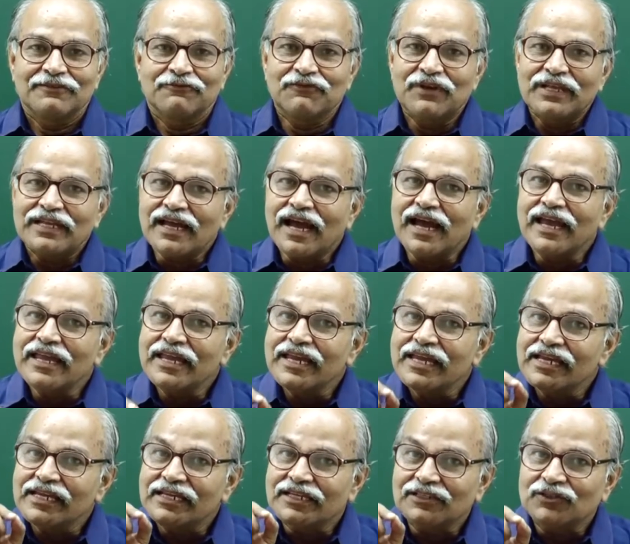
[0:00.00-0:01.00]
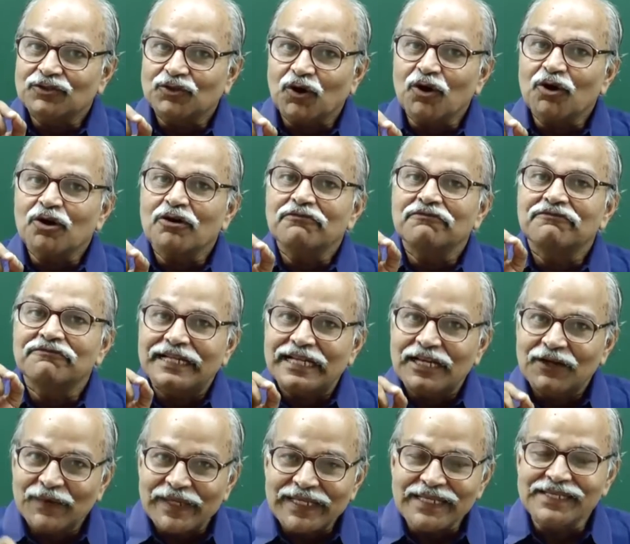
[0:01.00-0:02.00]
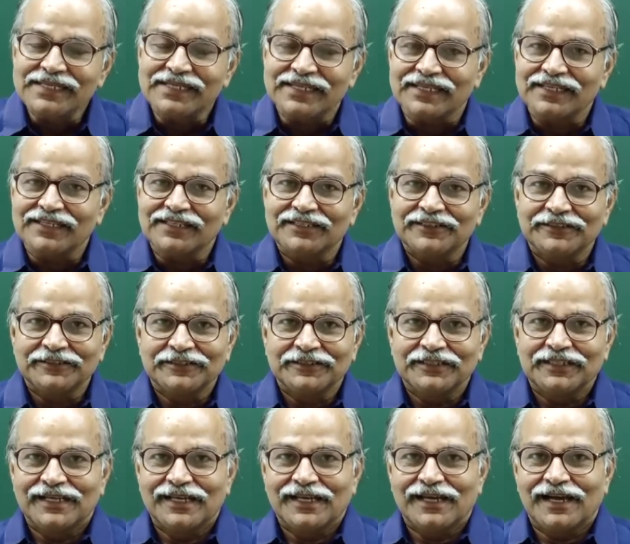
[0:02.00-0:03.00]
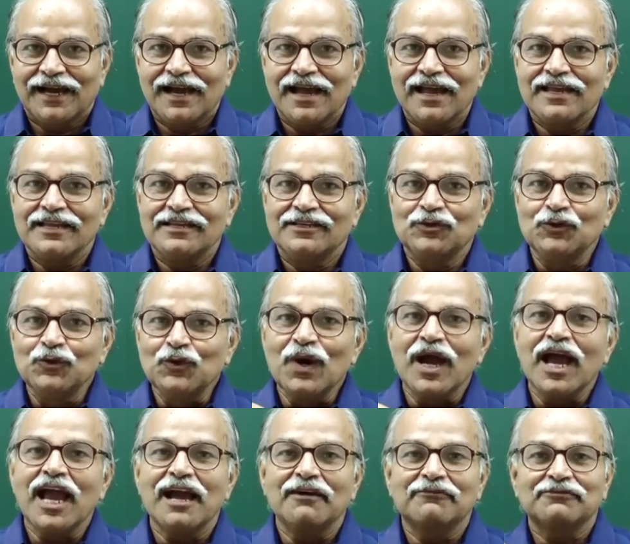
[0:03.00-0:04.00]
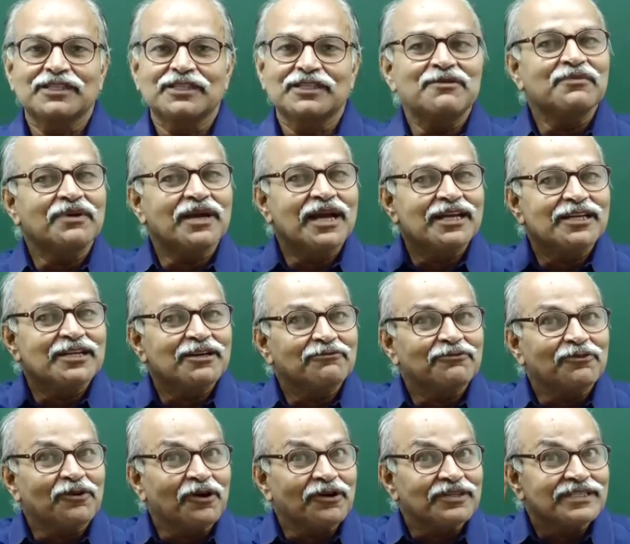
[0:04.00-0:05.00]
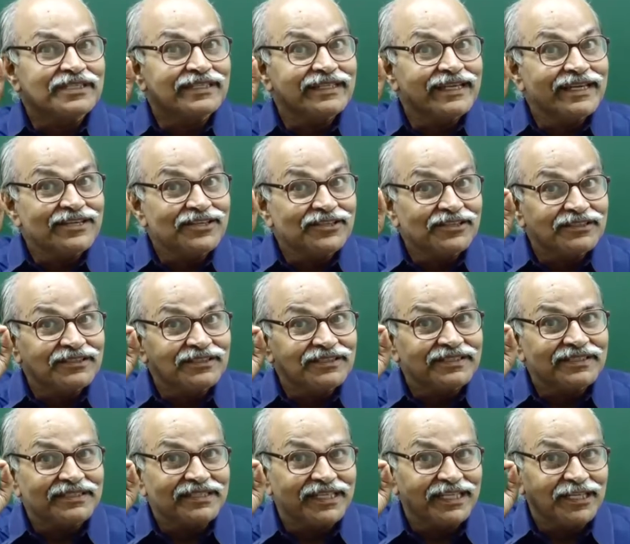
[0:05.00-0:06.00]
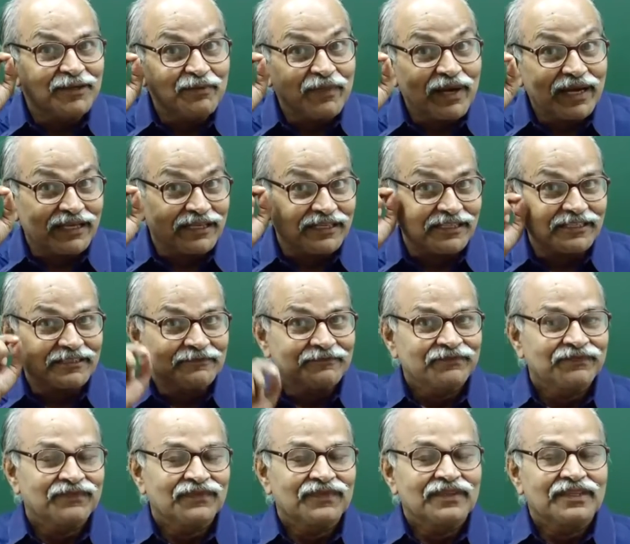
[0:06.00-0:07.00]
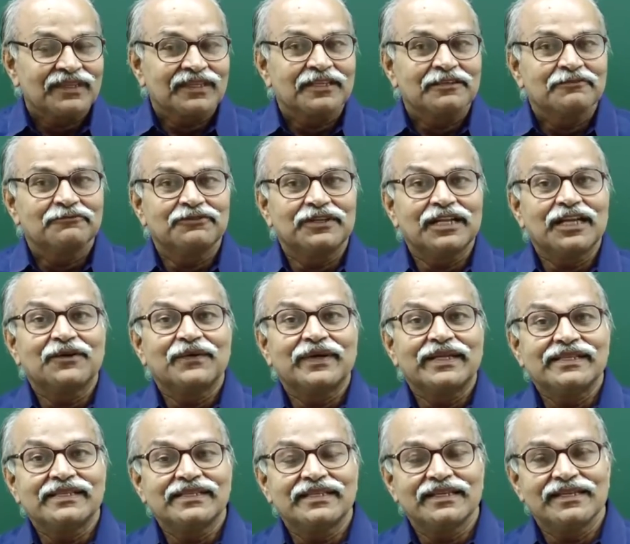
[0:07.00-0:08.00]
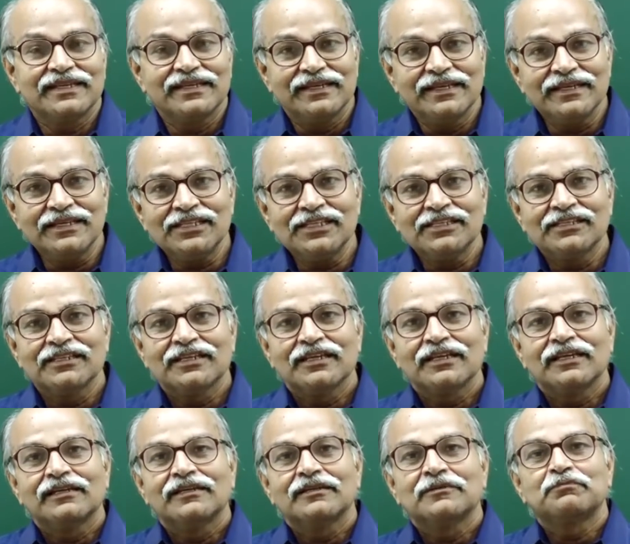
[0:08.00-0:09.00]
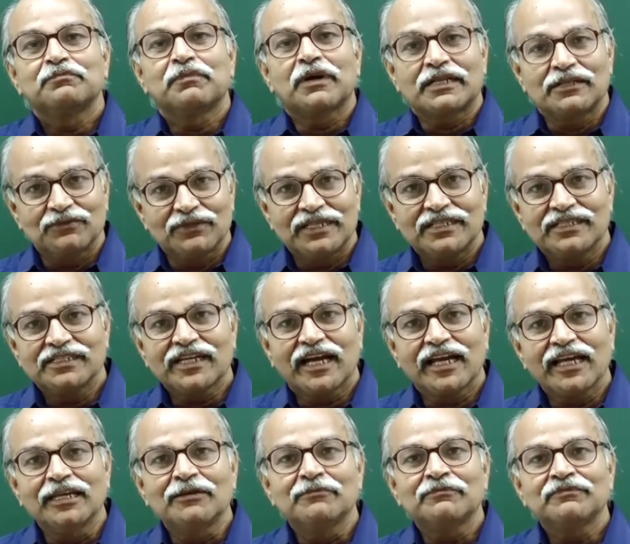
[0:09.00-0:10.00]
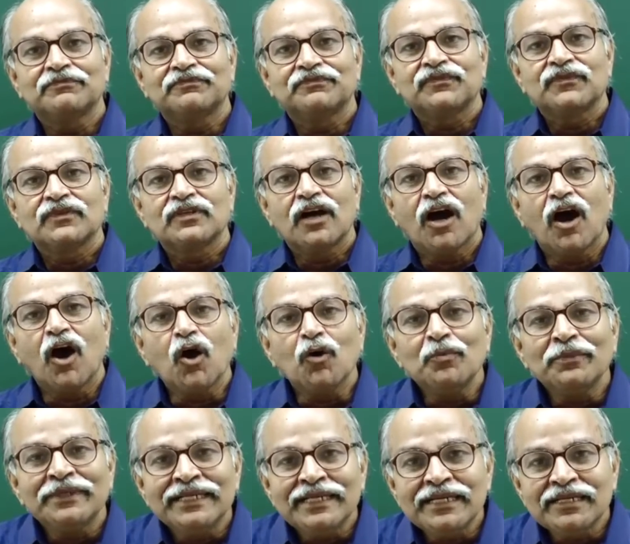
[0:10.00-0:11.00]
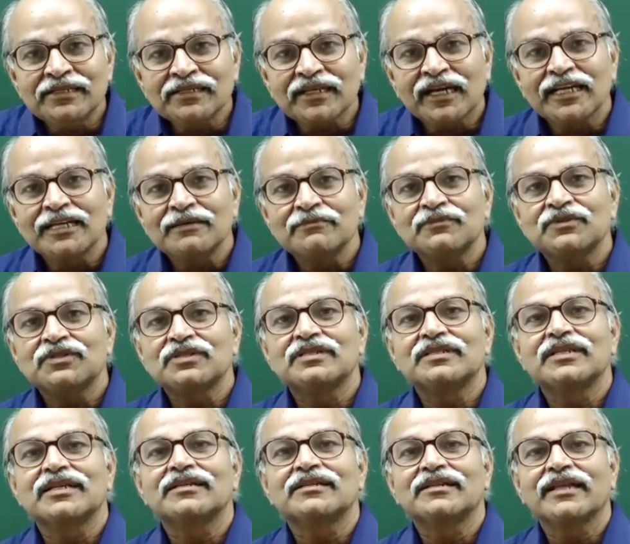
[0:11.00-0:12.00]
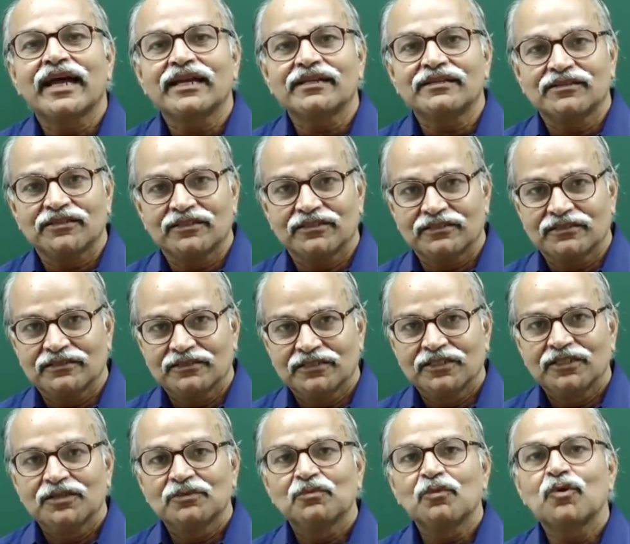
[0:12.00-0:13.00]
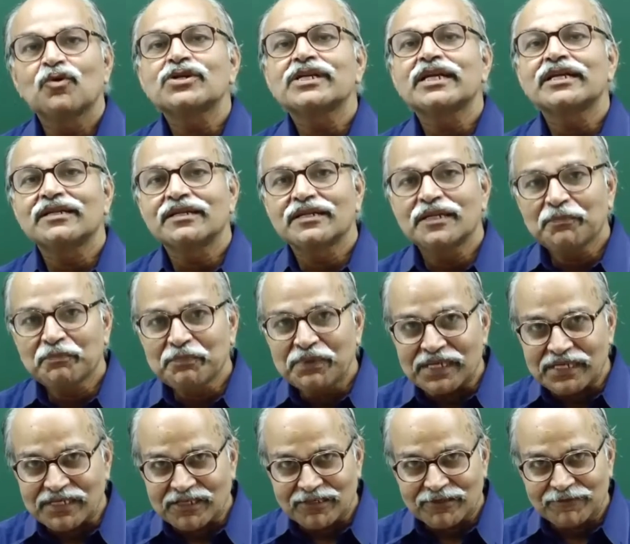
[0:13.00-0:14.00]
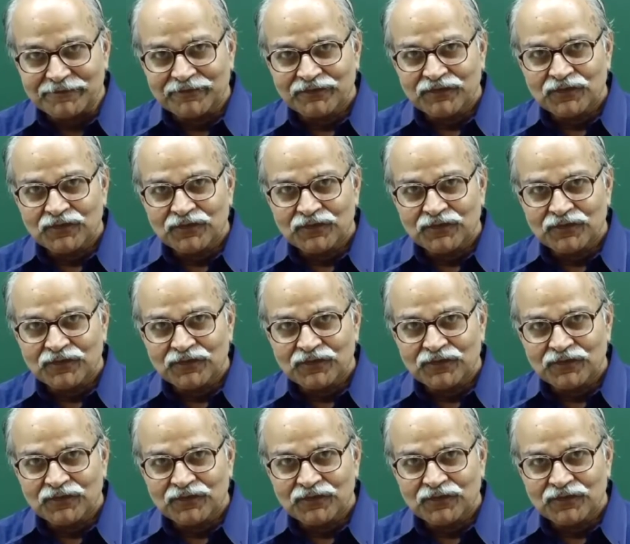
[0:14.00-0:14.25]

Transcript: When I talk of frequency, I do have some kind of oscillations in mind. Frequency is per unit time. How many times did that motion repeat?